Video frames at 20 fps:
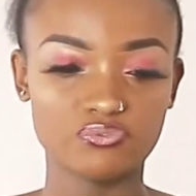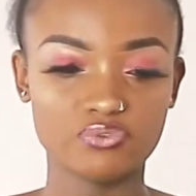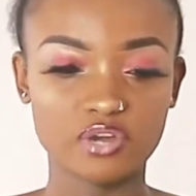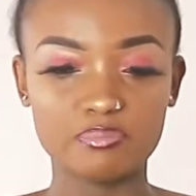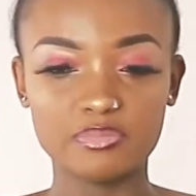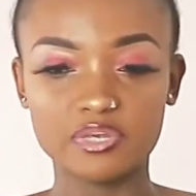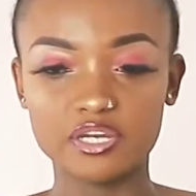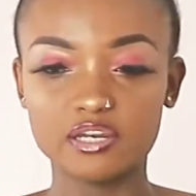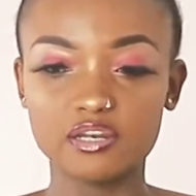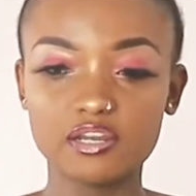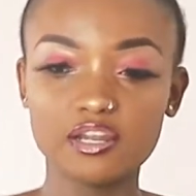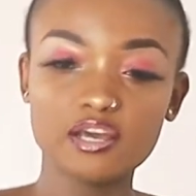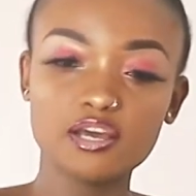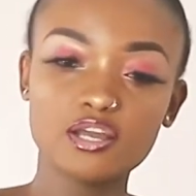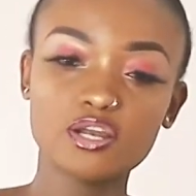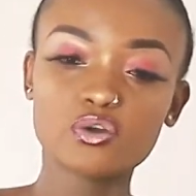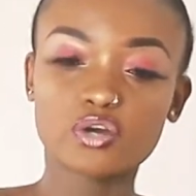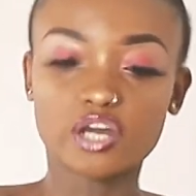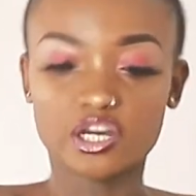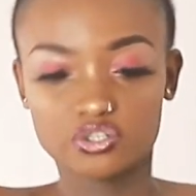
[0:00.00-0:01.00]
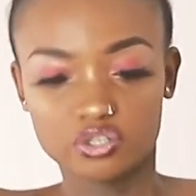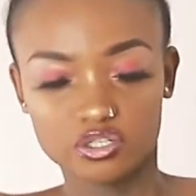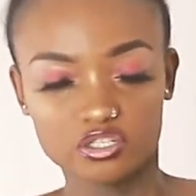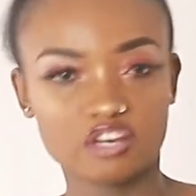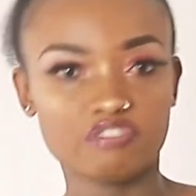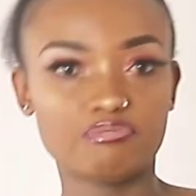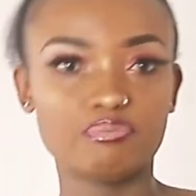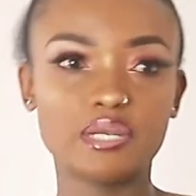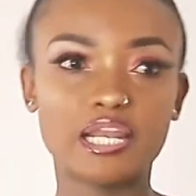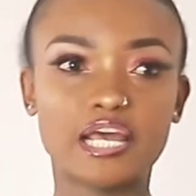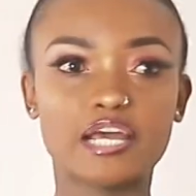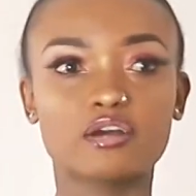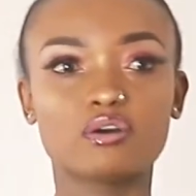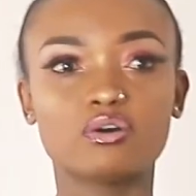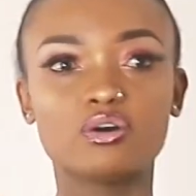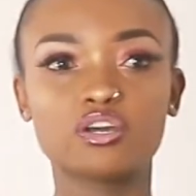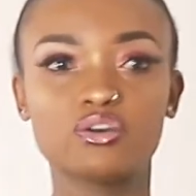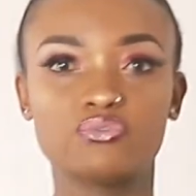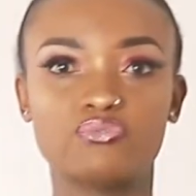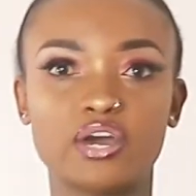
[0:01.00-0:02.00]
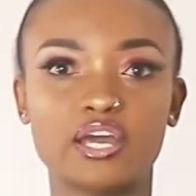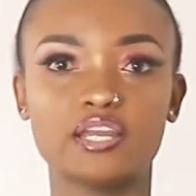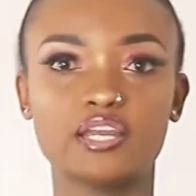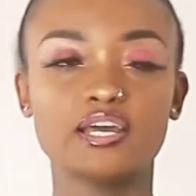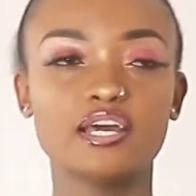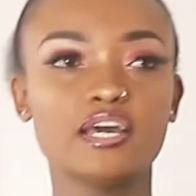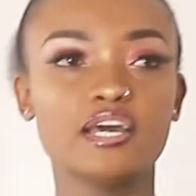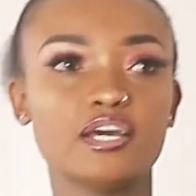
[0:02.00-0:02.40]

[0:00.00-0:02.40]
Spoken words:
I mean, look at yourself, be like, okay, fine.